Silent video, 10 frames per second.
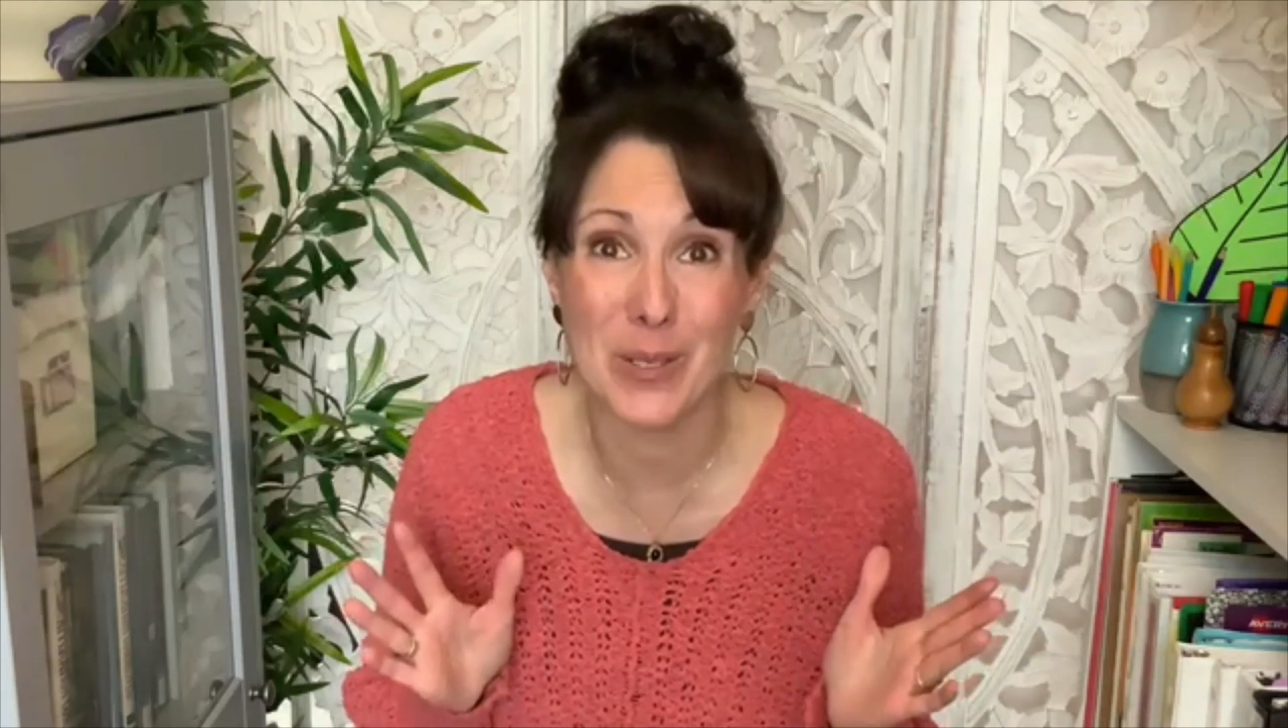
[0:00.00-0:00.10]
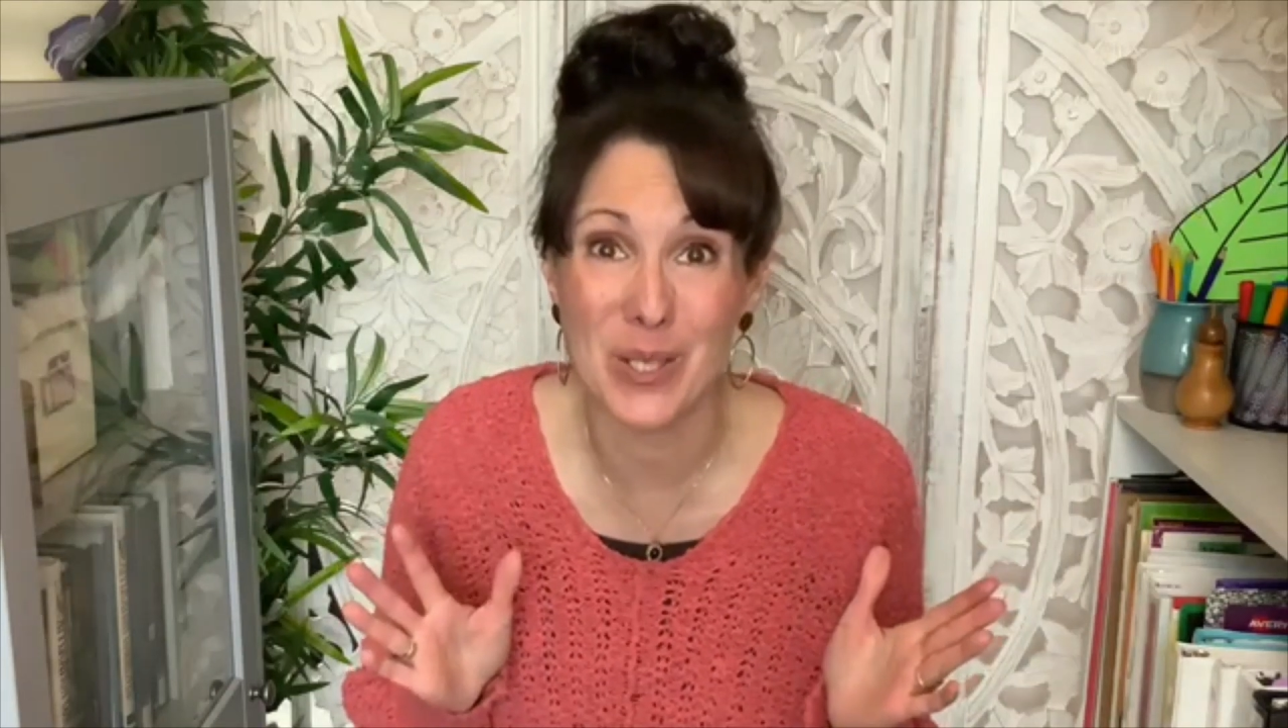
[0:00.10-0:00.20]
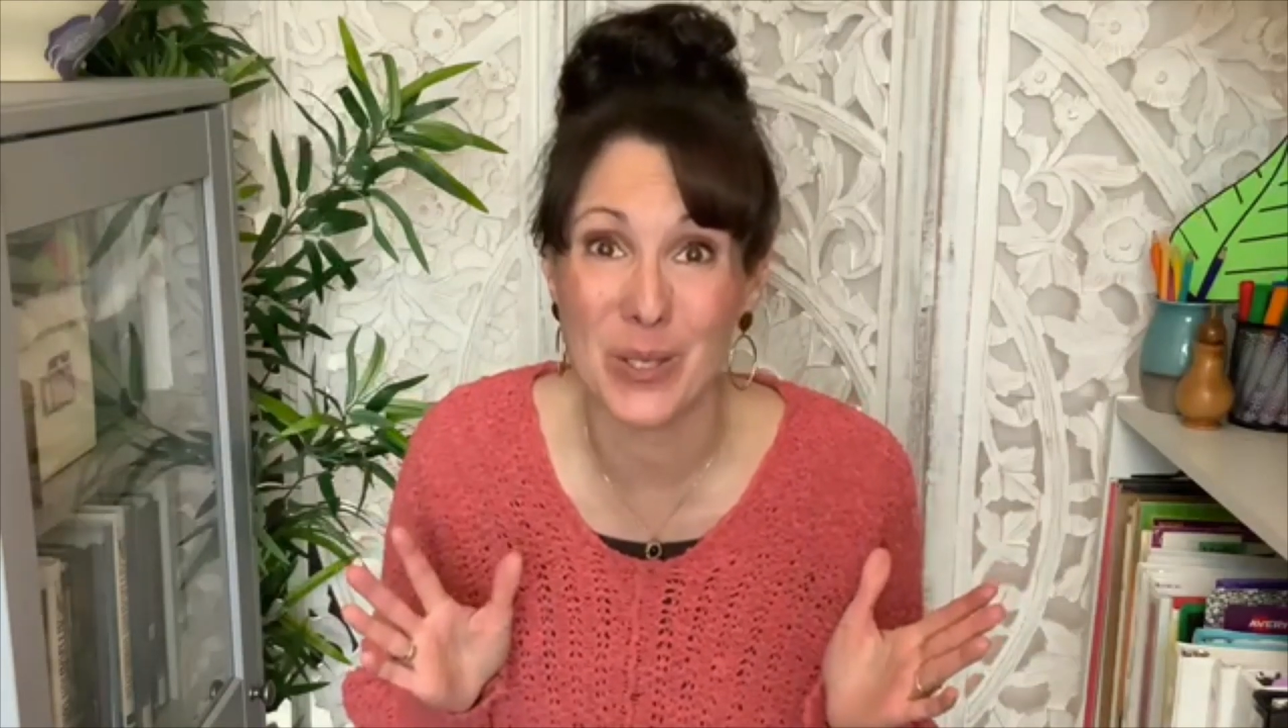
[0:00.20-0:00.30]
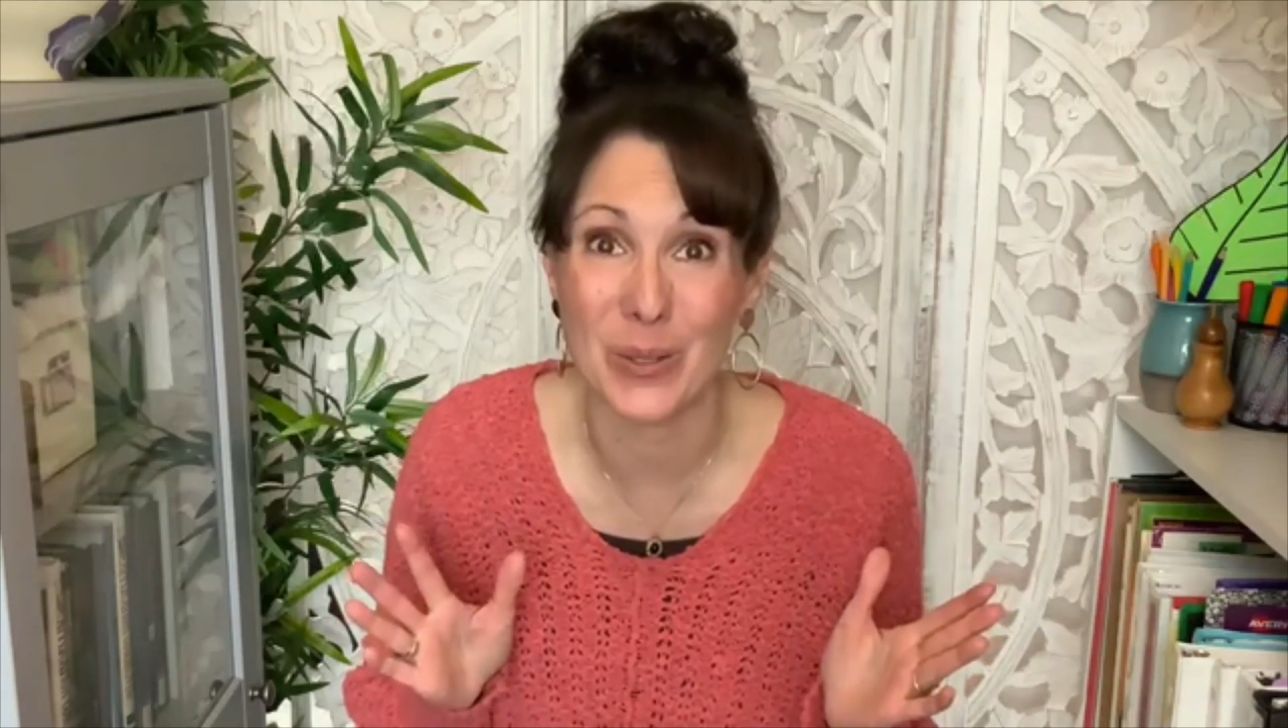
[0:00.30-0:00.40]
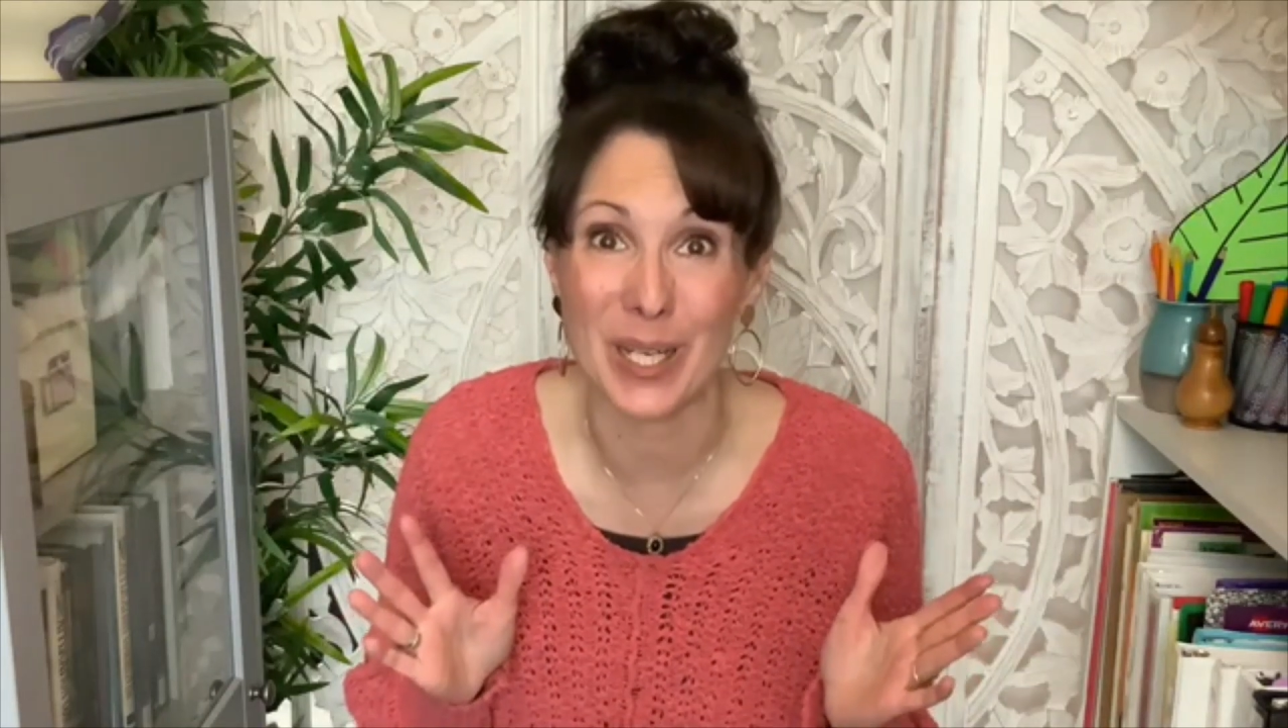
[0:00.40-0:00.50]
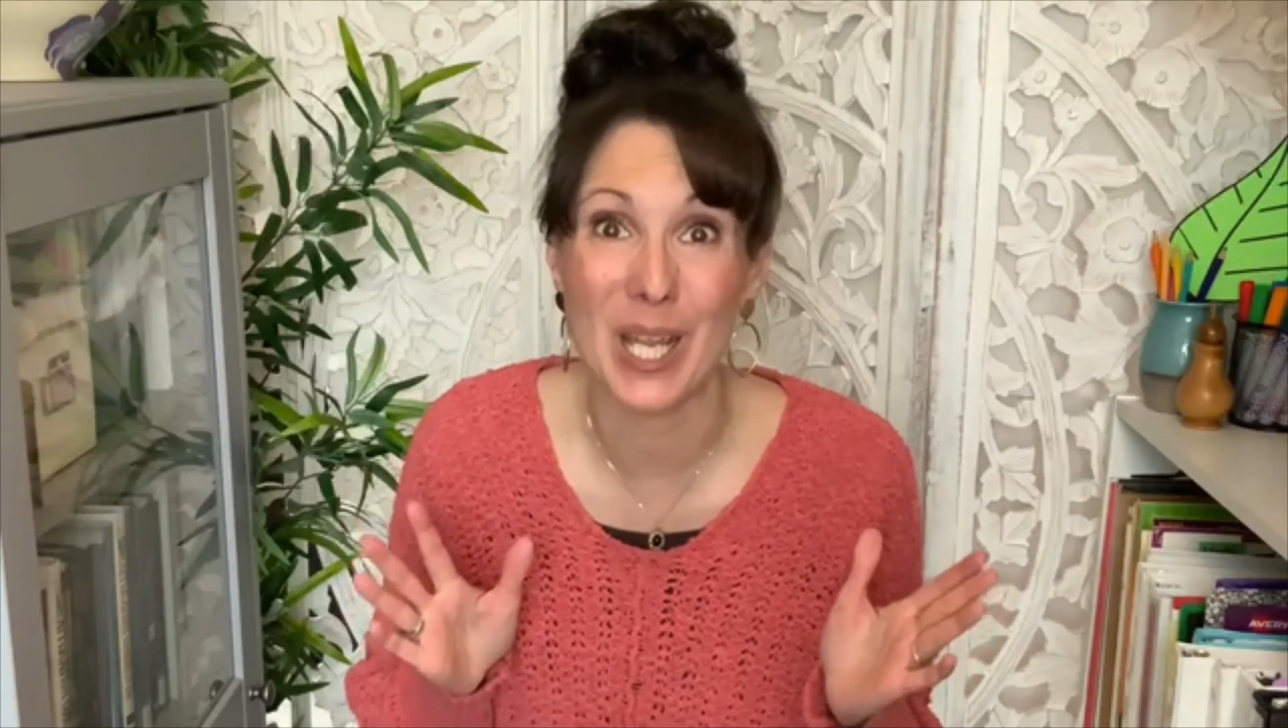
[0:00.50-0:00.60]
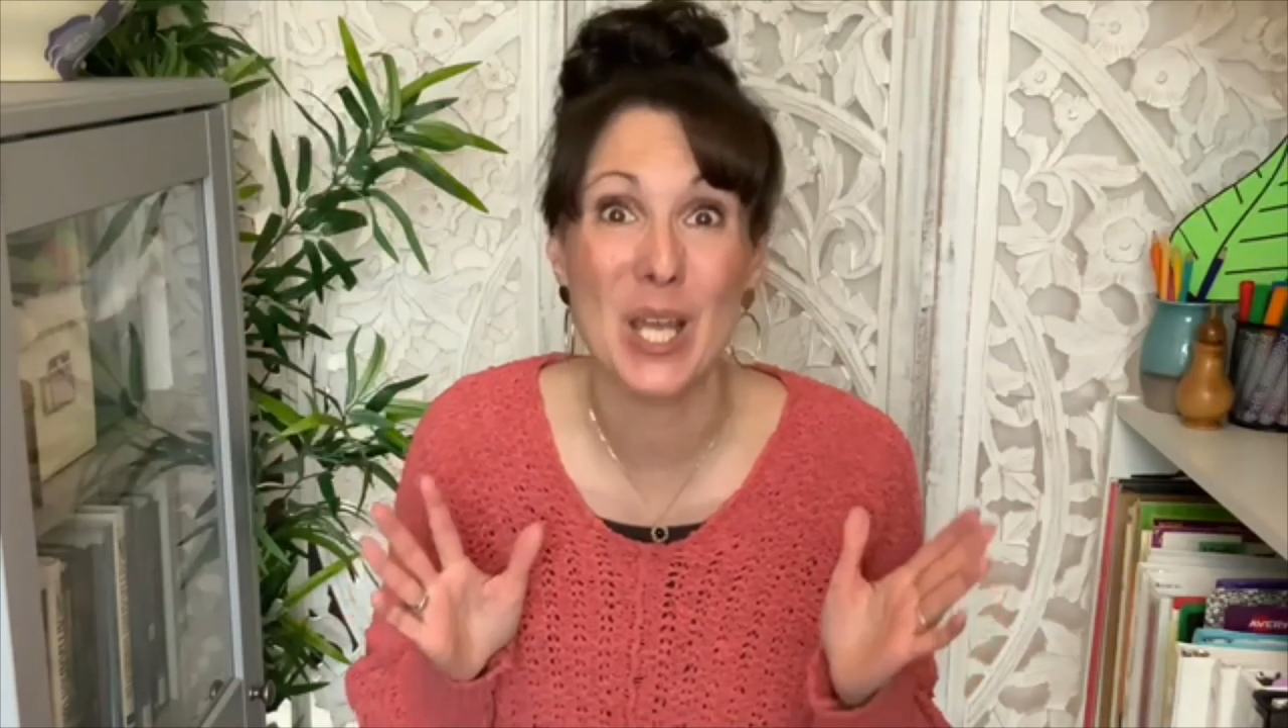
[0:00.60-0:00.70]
story.